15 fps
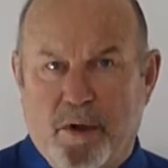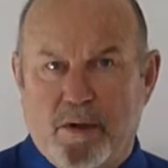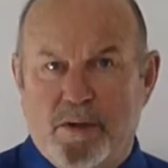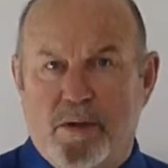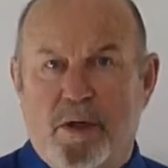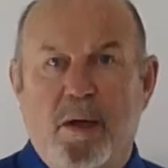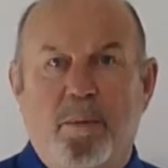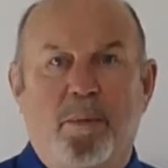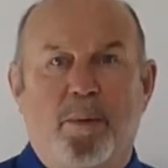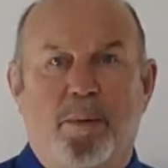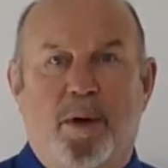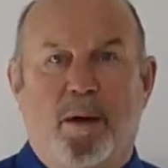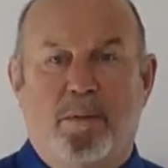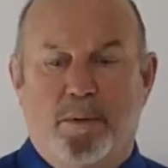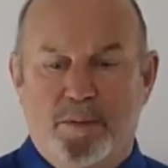also keep the
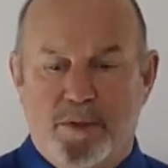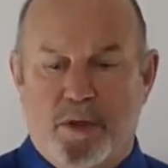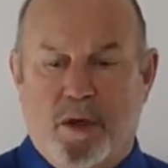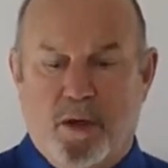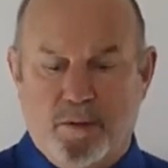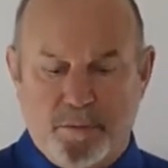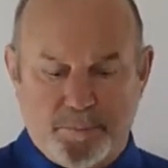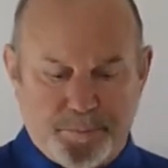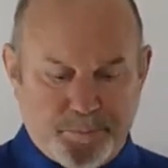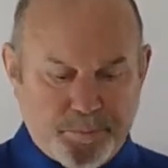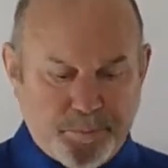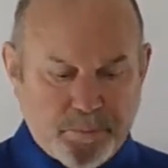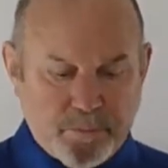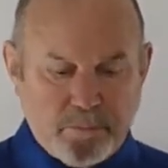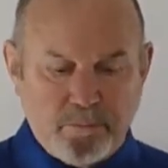problem solved.
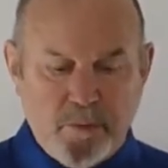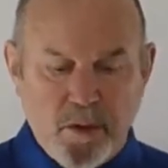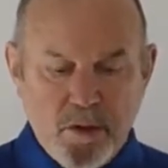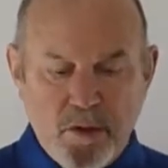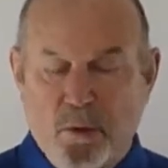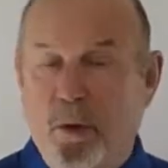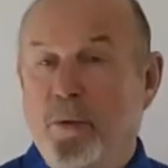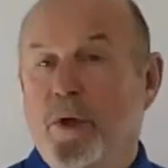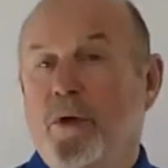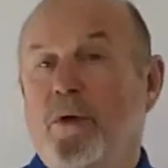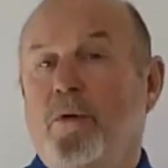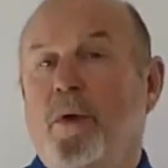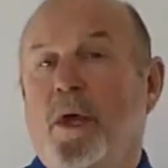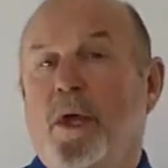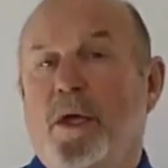So what we
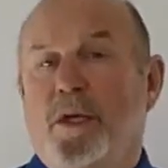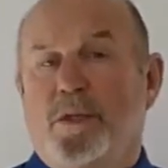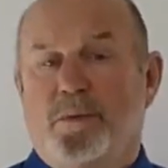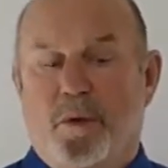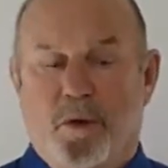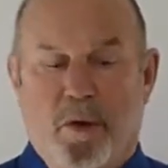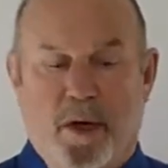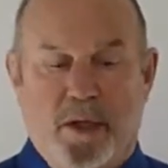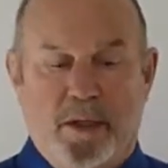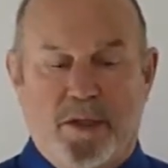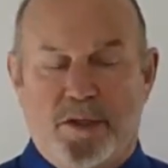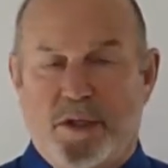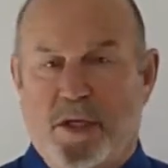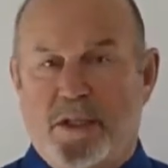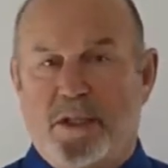do is we go ahead and
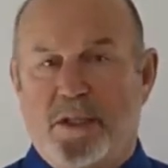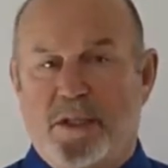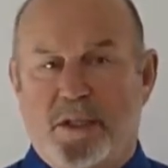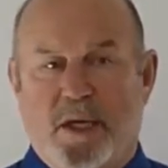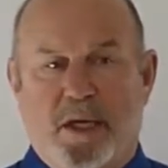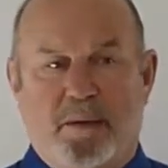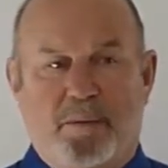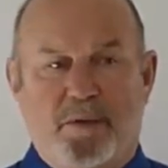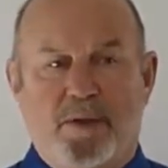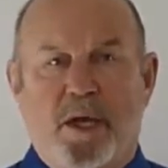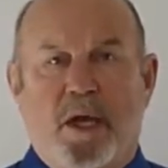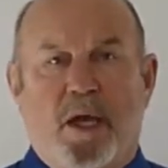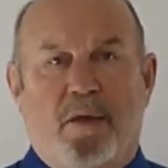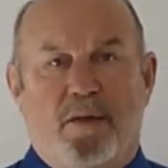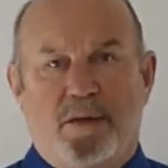adjust these animals.
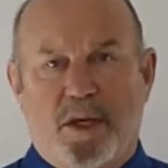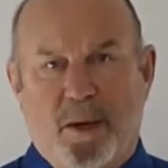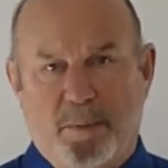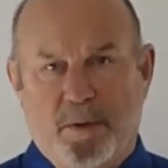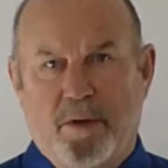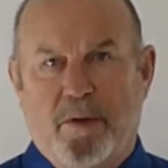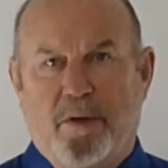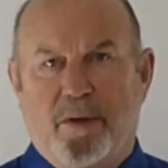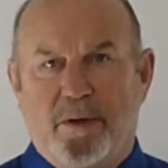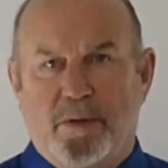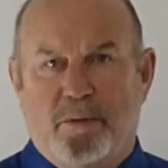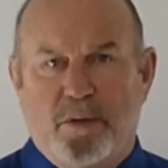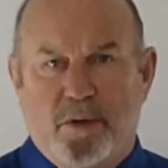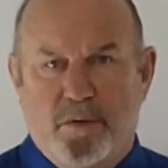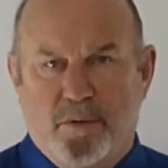There's a couple other things that
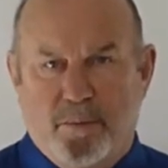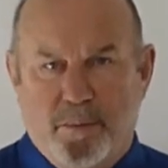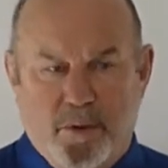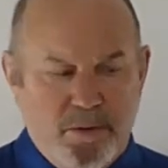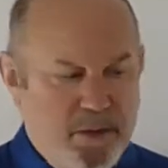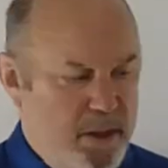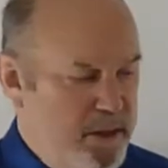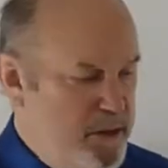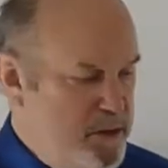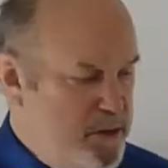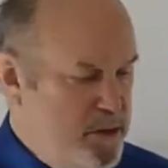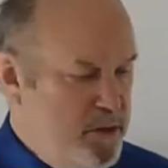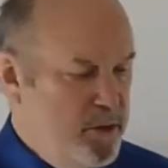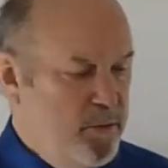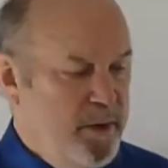we do for bow tendons
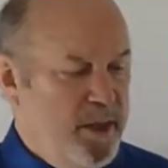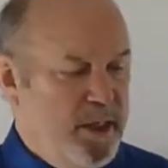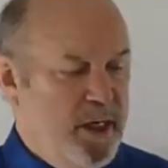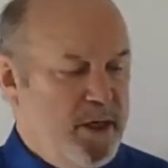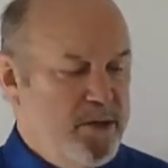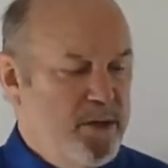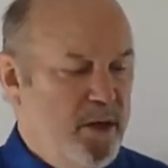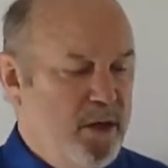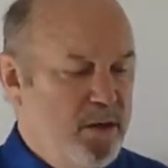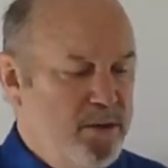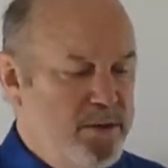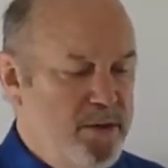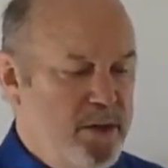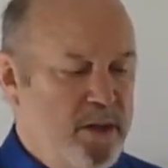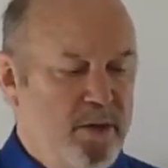too. We can actually
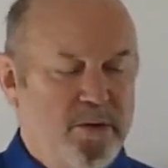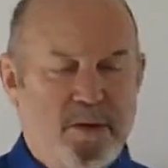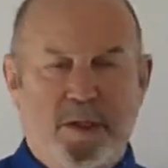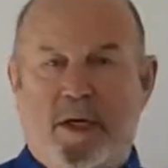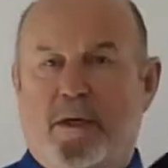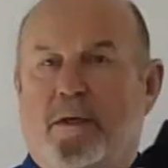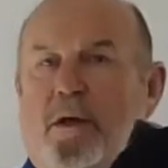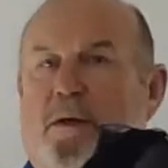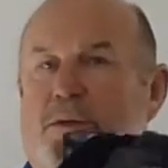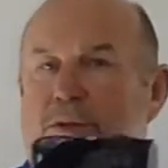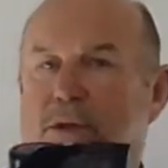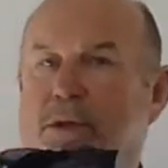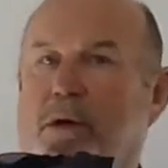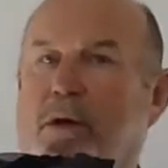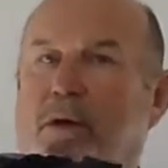use another
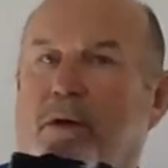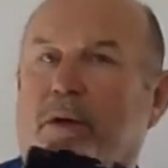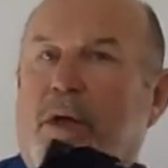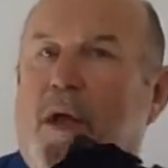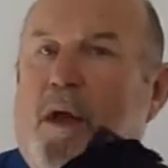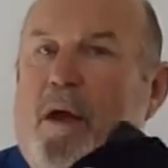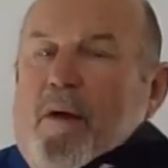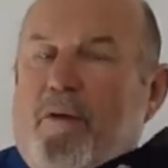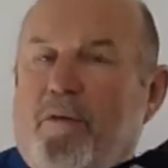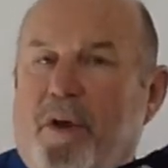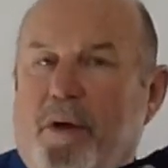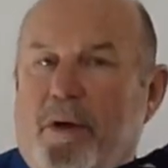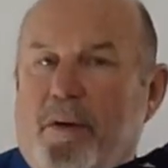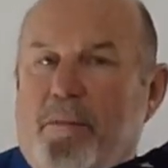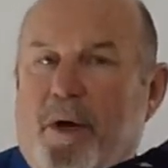technology called
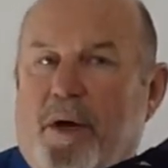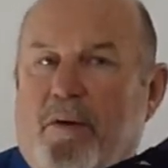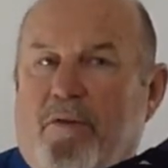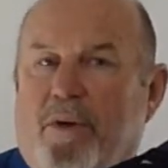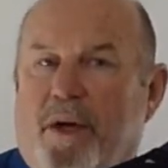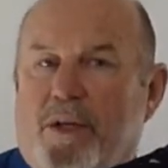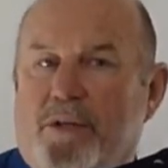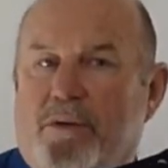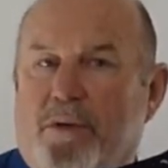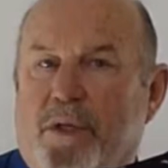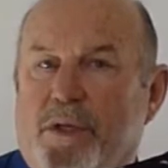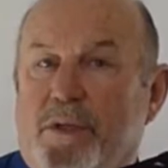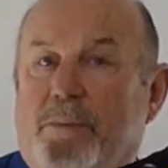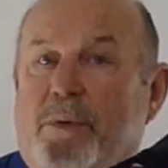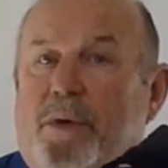veterinary myofascial
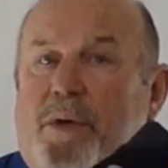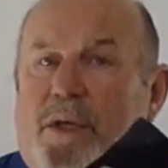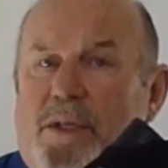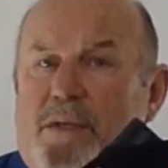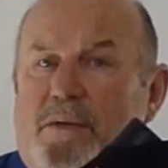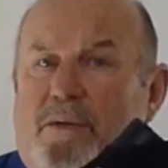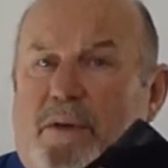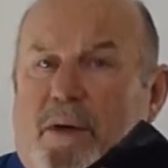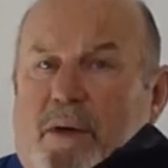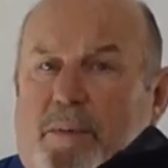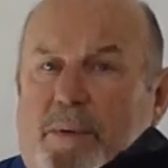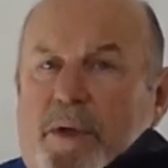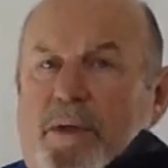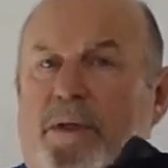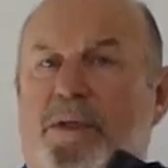release and percussive
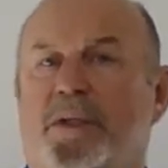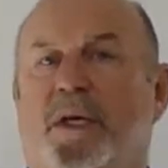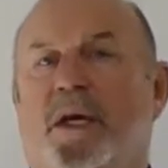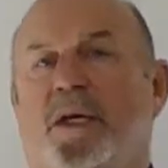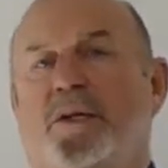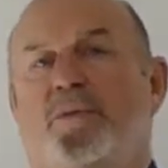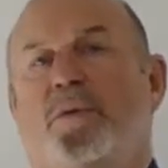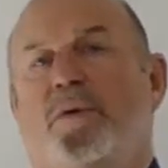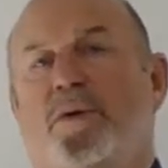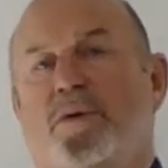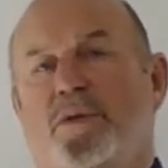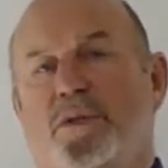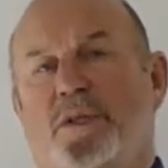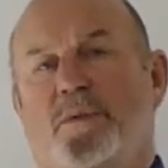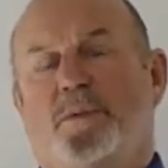therapy. In this case, we'll
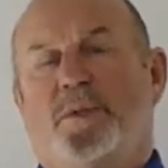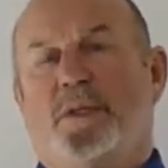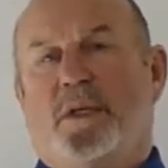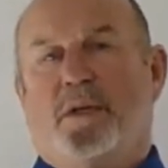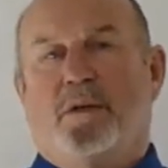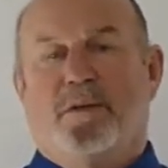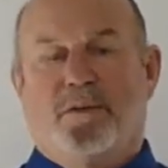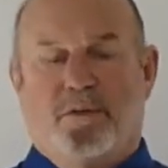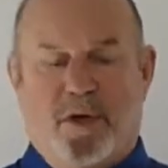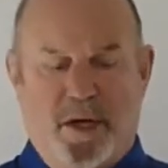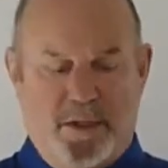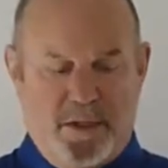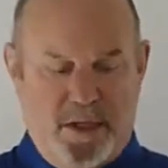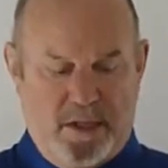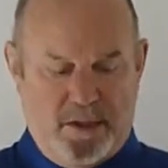use this particular
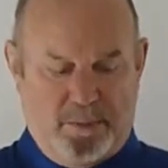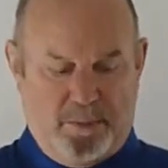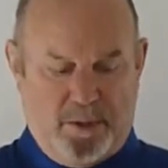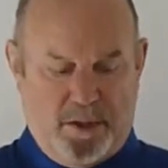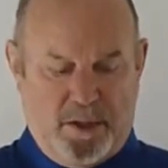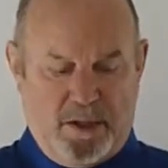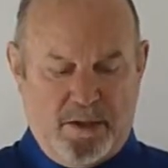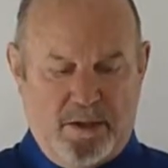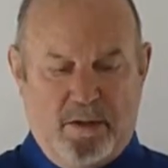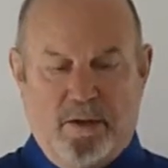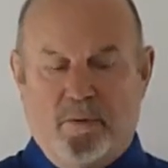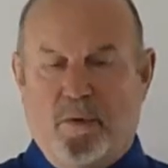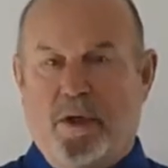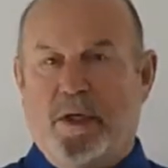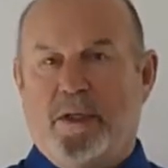device as a percussor
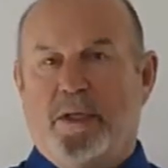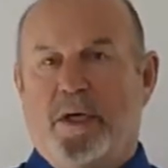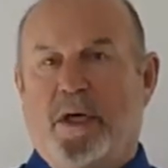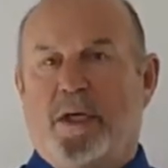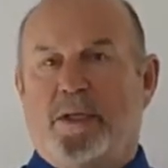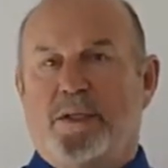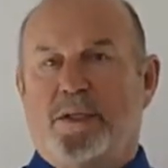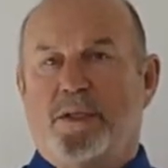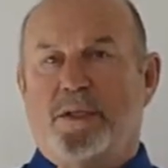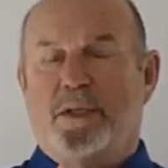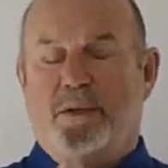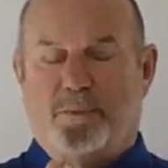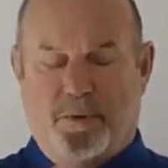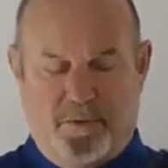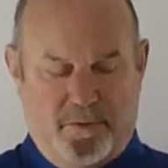and what it does is
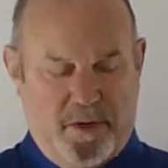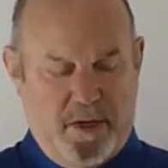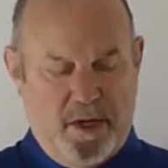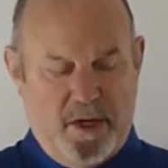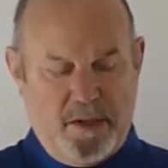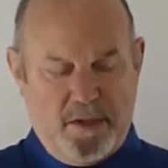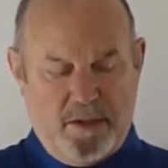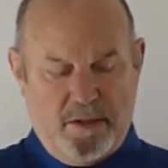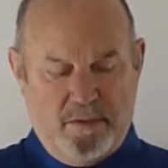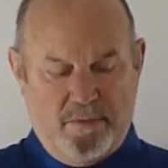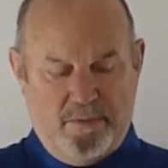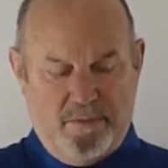it provides